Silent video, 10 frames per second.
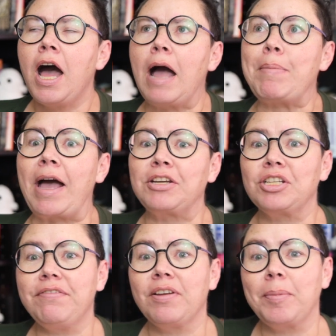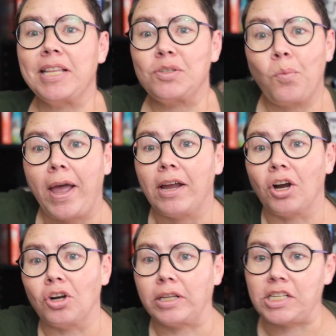I'm actually filming this way
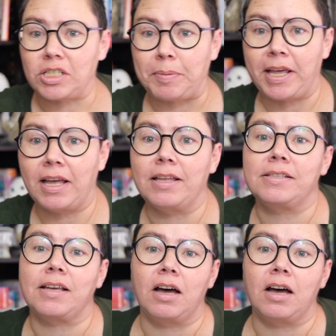early just because